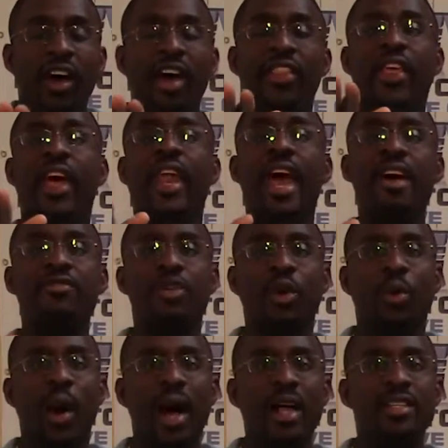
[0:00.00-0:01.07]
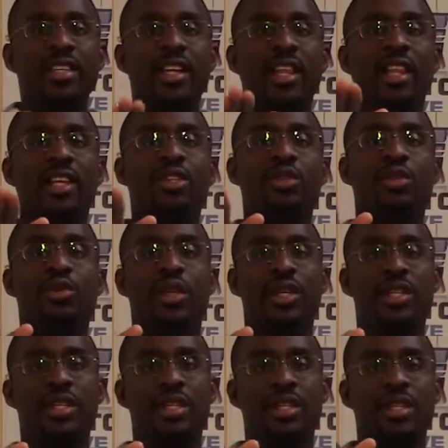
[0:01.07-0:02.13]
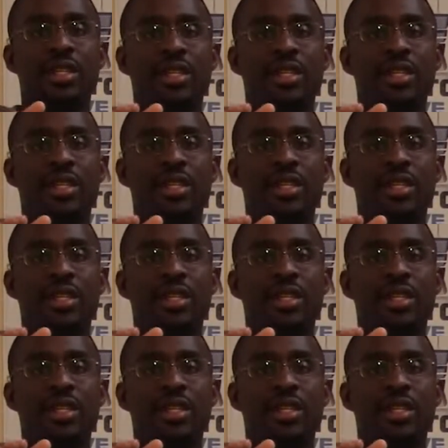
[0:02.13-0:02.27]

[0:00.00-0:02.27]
And then after a while, it's going to let you do this.